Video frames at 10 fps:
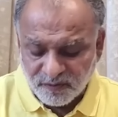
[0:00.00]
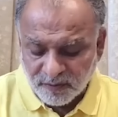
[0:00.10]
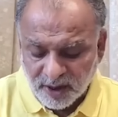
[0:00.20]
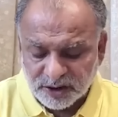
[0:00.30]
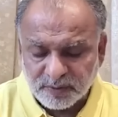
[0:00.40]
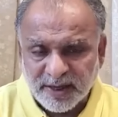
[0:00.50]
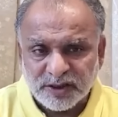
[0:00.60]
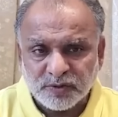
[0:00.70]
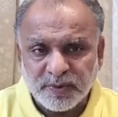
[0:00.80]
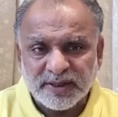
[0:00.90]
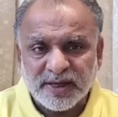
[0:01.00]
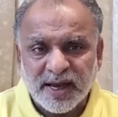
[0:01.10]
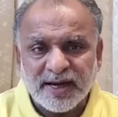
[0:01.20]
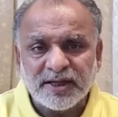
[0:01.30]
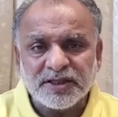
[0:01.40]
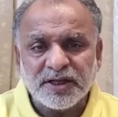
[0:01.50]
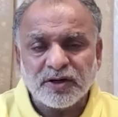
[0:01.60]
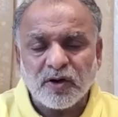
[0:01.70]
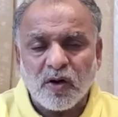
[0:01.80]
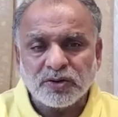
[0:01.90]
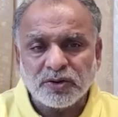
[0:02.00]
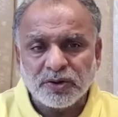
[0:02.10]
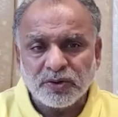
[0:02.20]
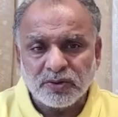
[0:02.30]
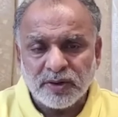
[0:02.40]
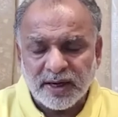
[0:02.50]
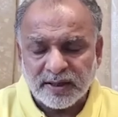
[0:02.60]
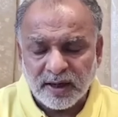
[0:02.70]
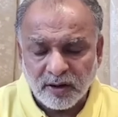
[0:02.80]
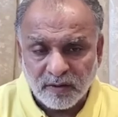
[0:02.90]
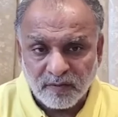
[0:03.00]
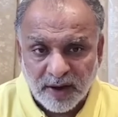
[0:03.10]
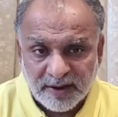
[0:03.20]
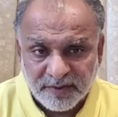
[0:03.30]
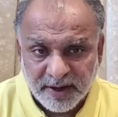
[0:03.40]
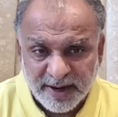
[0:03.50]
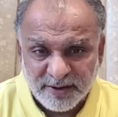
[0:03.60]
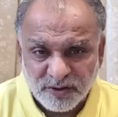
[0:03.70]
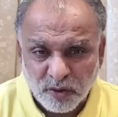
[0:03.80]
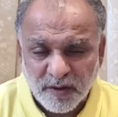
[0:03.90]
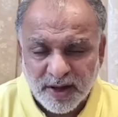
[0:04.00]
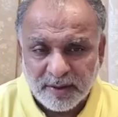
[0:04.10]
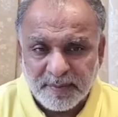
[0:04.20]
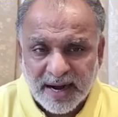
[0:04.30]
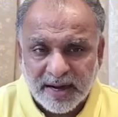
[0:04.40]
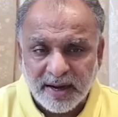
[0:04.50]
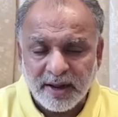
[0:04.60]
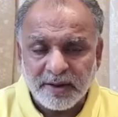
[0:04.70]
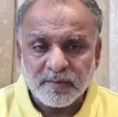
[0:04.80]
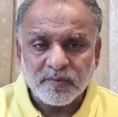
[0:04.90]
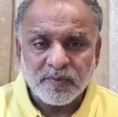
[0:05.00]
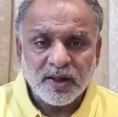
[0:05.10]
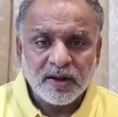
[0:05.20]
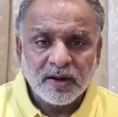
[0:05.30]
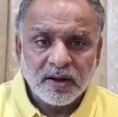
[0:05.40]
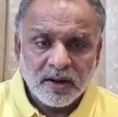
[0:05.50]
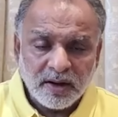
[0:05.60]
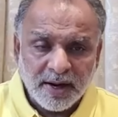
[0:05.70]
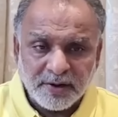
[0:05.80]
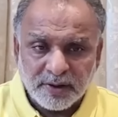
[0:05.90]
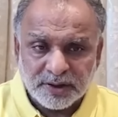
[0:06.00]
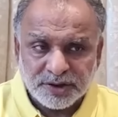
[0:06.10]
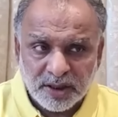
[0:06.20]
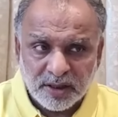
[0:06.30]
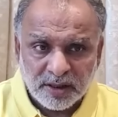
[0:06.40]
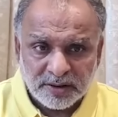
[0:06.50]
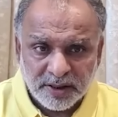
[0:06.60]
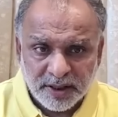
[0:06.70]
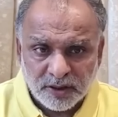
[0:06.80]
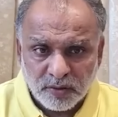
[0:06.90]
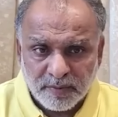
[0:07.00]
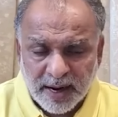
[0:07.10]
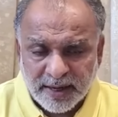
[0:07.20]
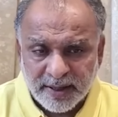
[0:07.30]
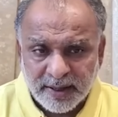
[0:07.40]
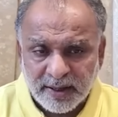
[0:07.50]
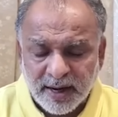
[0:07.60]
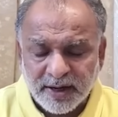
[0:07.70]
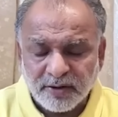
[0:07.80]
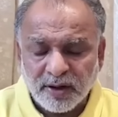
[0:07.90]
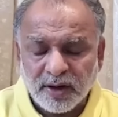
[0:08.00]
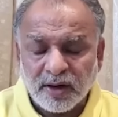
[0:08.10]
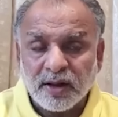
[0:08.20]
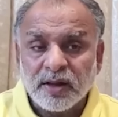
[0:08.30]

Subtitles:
husband speaks anything wrong to you, let your wife treats you very badly, let your children treat you badly, let your